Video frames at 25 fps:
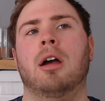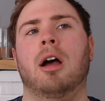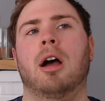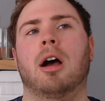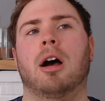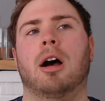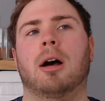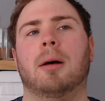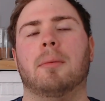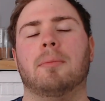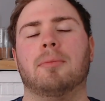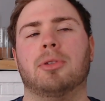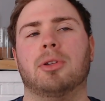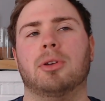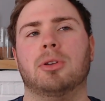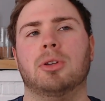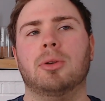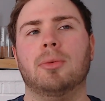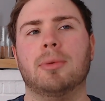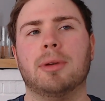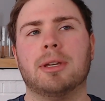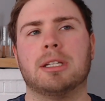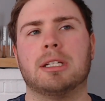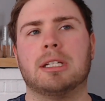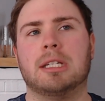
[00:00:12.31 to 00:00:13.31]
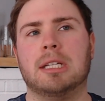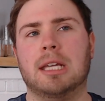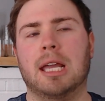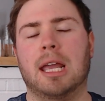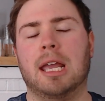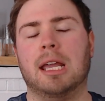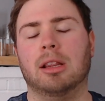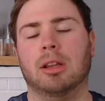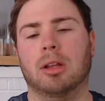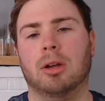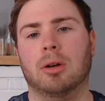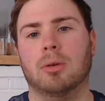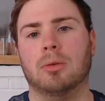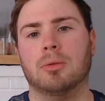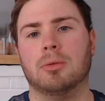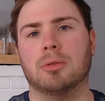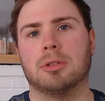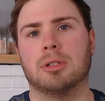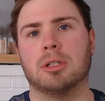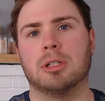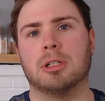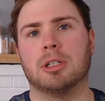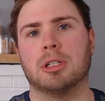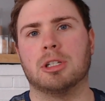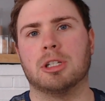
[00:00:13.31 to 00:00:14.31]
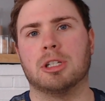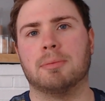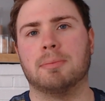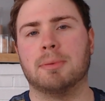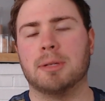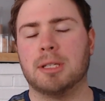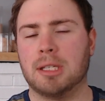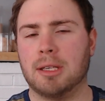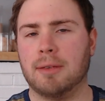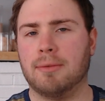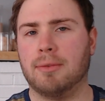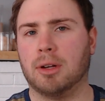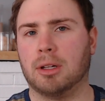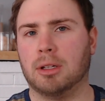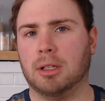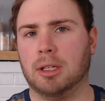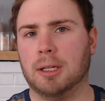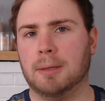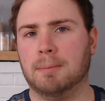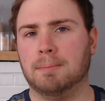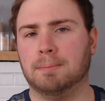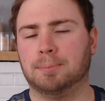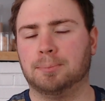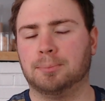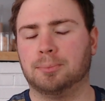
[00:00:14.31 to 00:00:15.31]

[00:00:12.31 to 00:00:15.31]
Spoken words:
So USDA loans specifically.